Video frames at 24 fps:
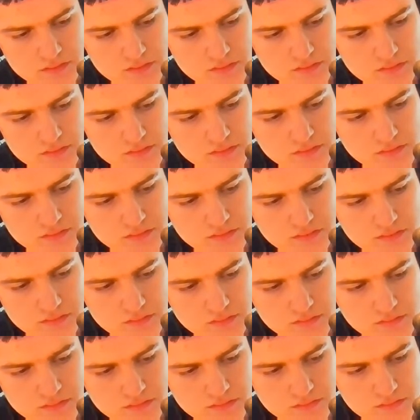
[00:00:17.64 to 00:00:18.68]

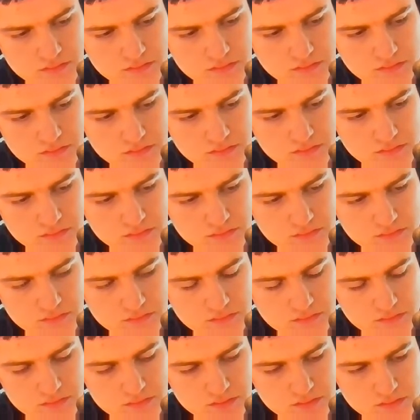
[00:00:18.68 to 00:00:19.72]

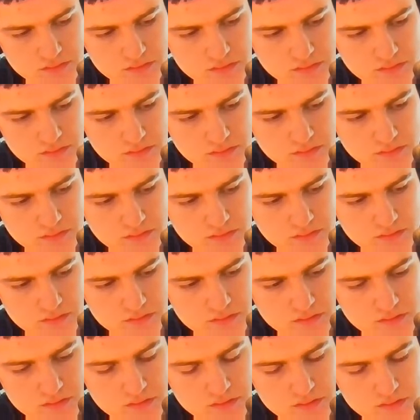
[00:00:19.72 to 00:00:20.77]

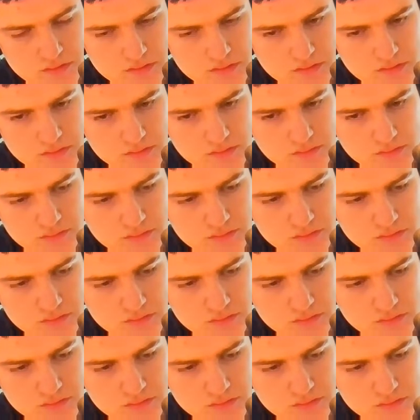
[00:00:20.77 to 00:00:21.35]
(not speaking)